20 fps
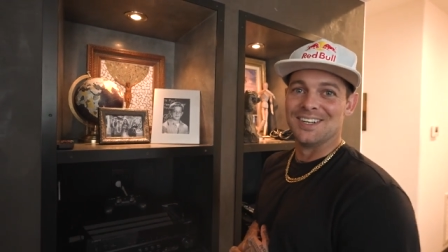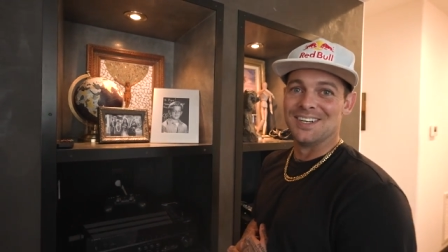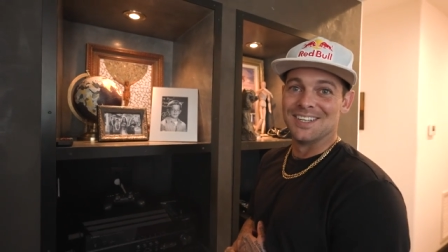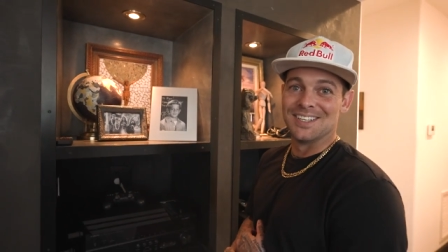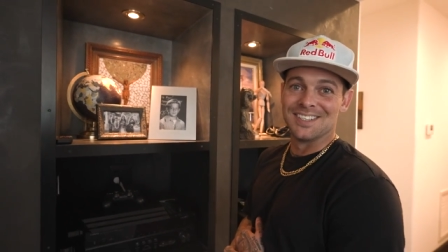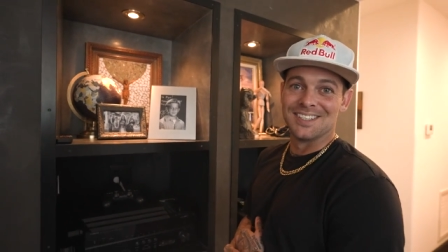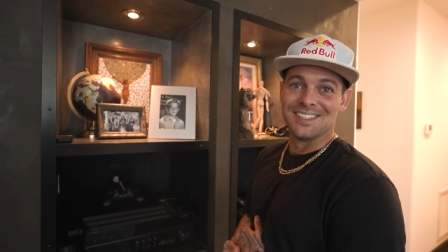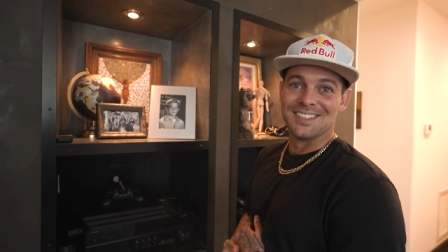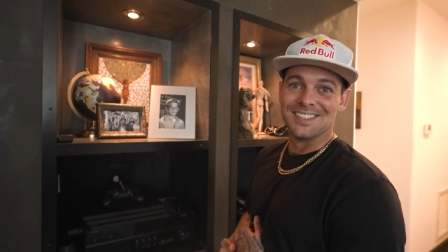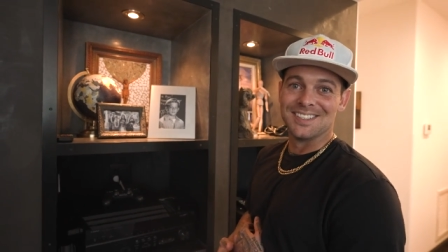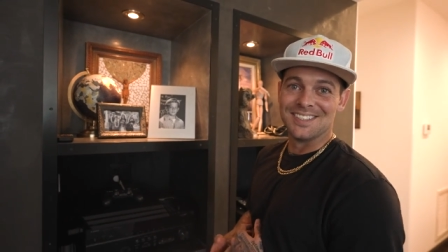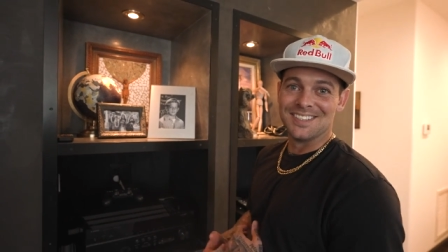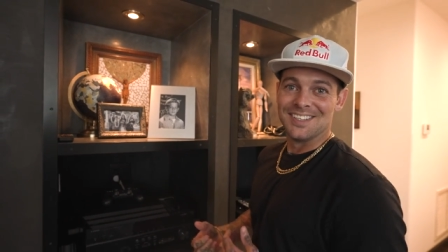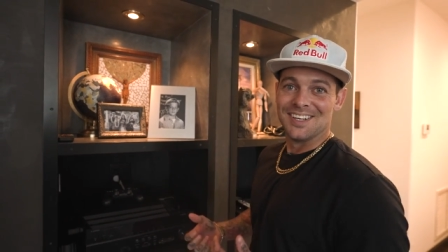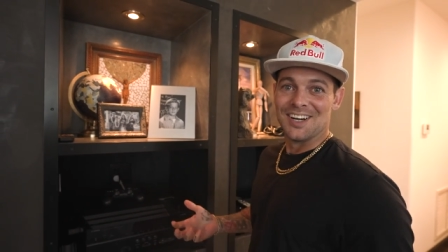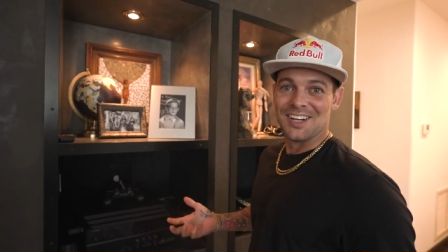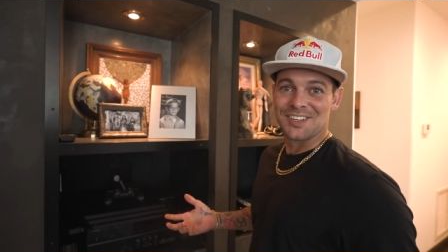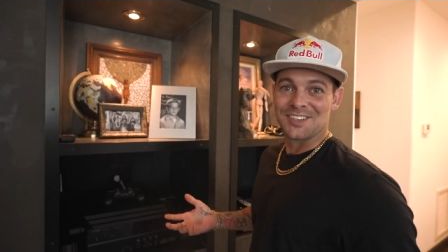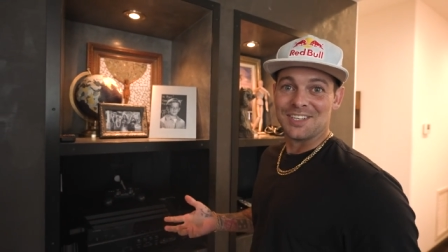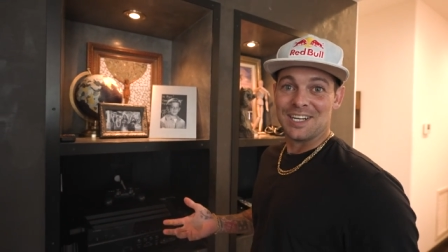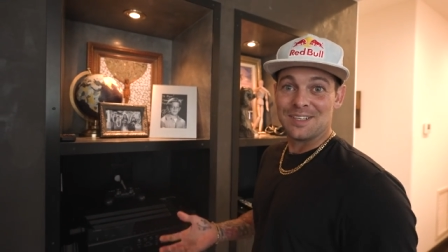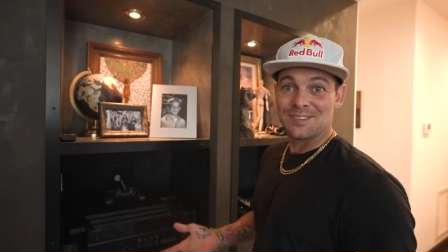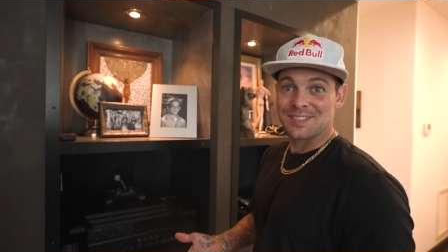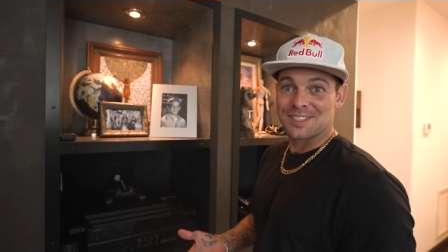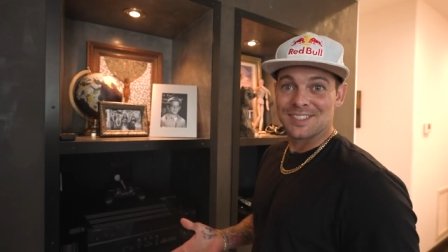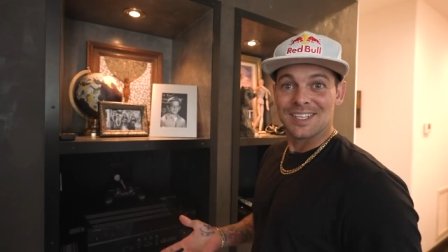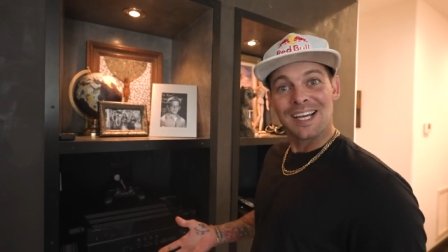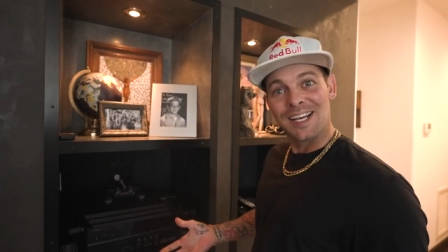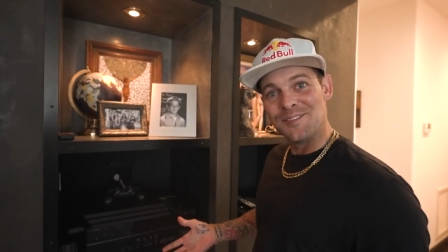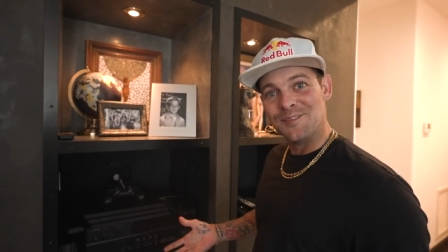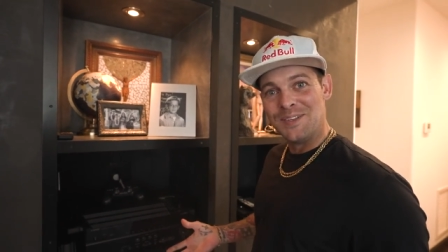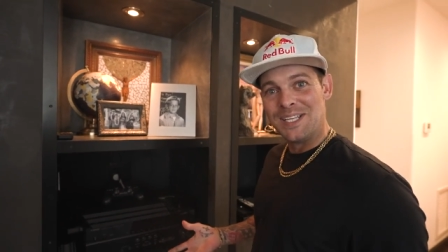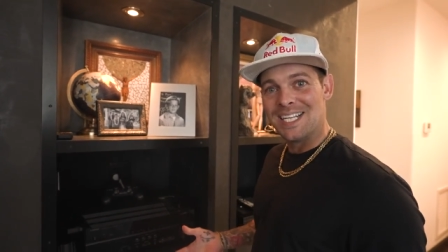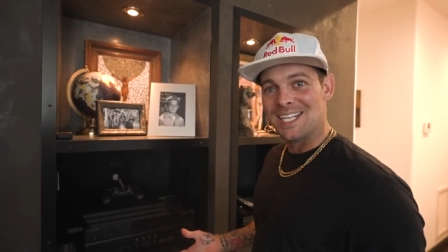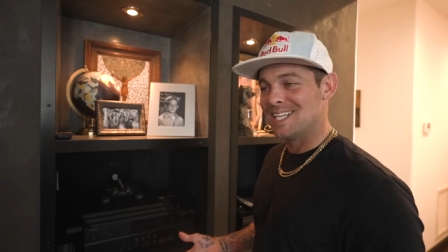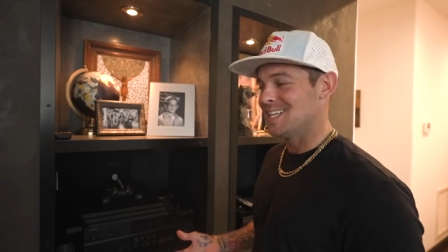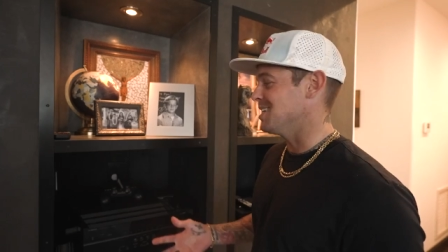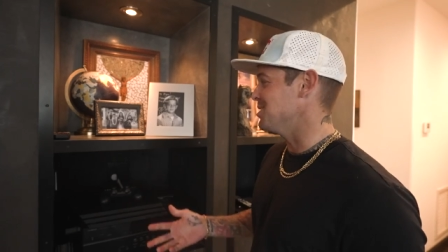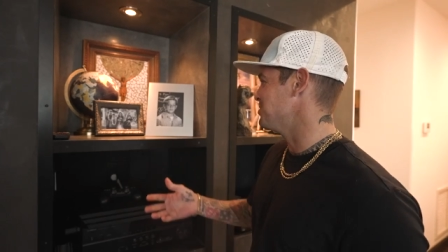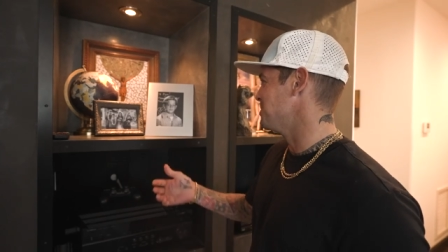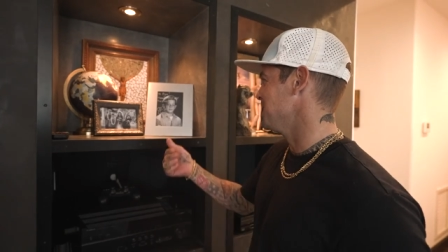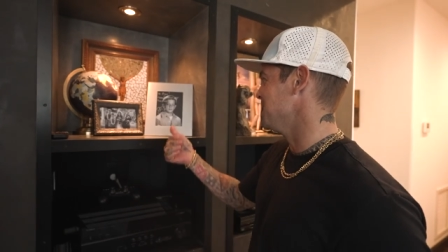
on autographs because I mean it,